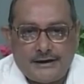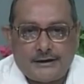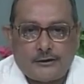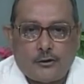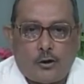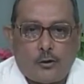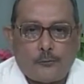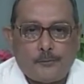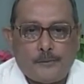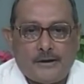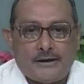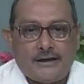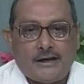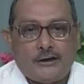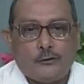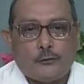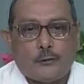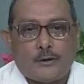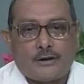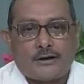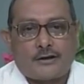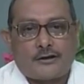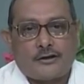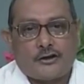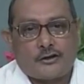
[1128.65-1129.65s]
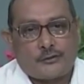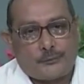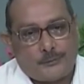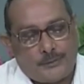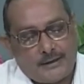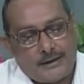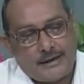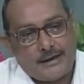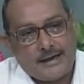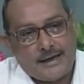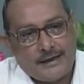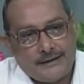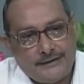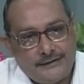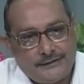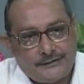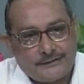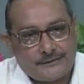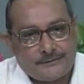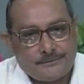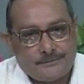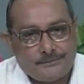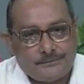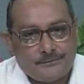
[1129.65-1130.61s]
A Wrong Man in Workers' Paradise,